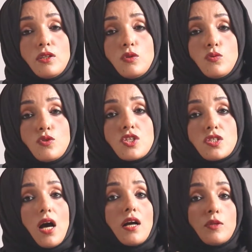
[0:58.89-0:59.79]
you
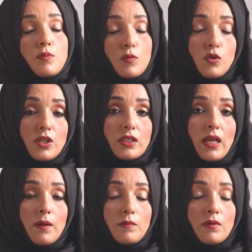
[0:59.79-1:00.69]
start promoting
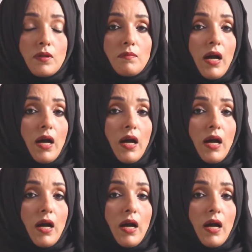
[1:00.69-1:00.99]
them